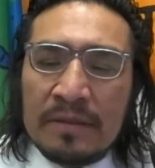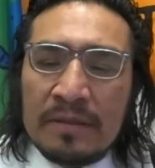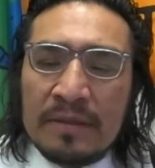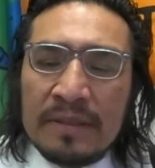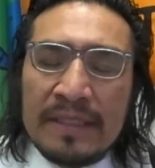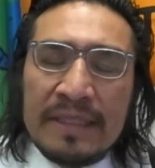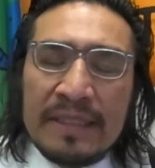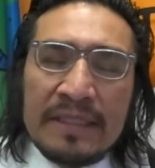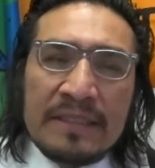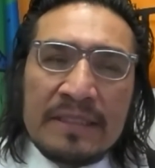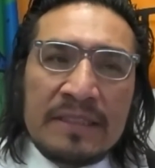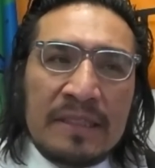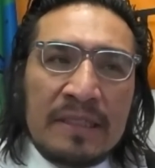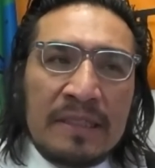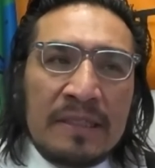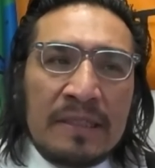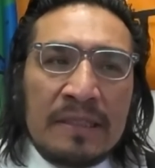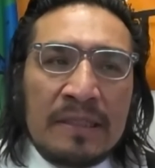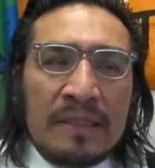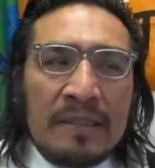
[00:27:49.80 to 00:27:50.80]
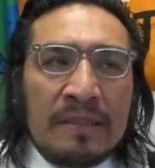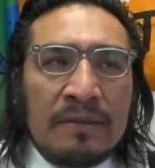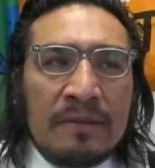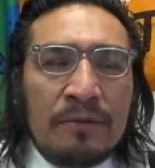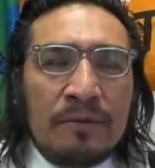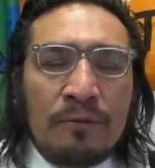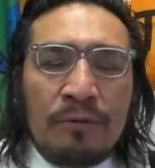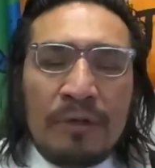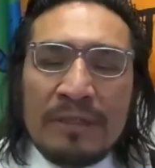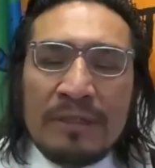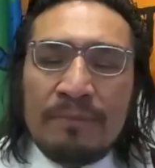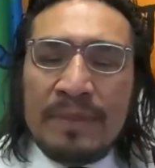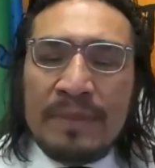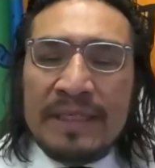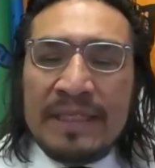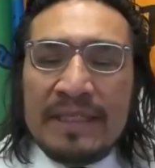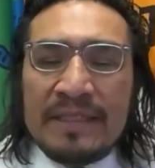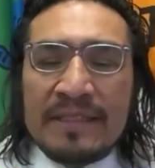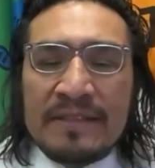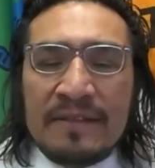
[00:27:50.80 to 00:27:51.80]
is one
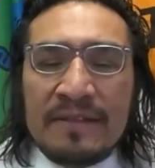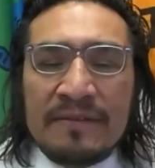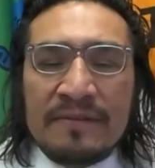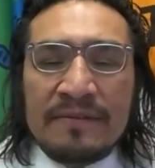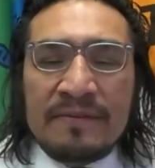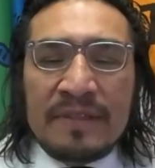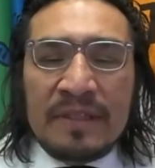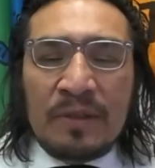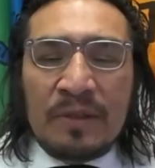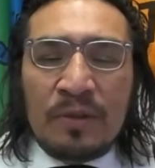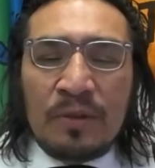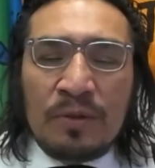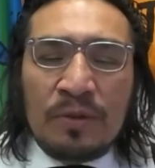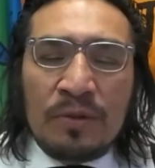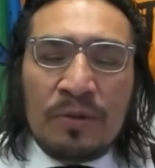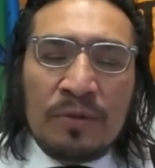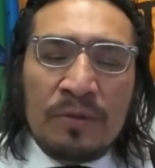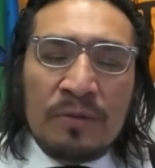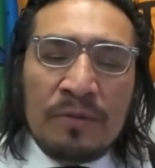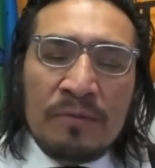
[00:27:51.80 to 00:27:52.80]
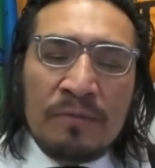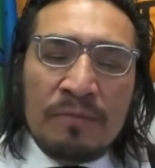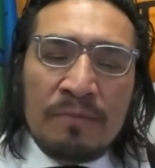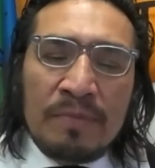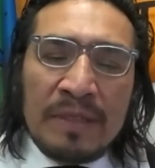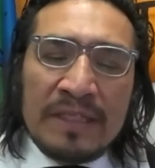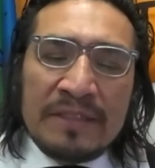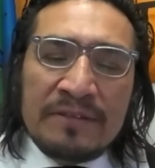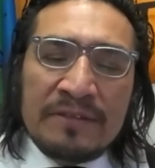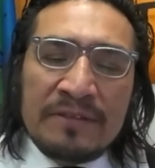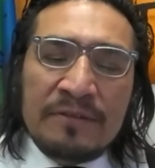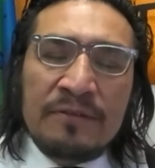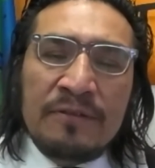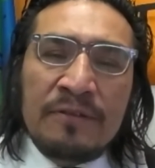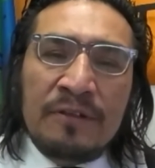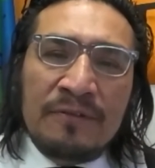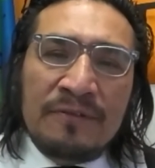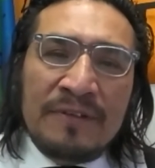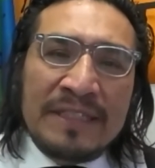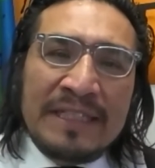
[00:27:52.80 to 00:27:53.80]
piece of the whole
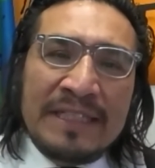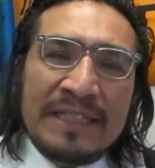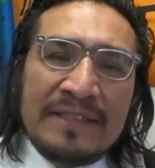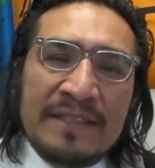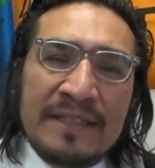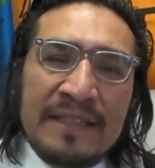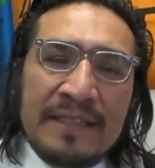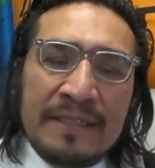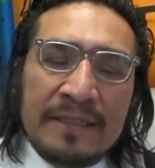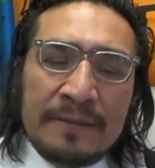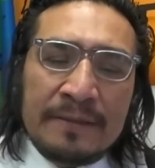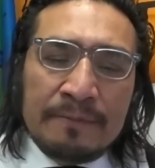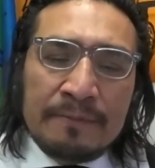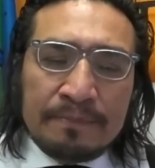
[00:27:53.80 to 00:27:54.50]
puzzle of what is needed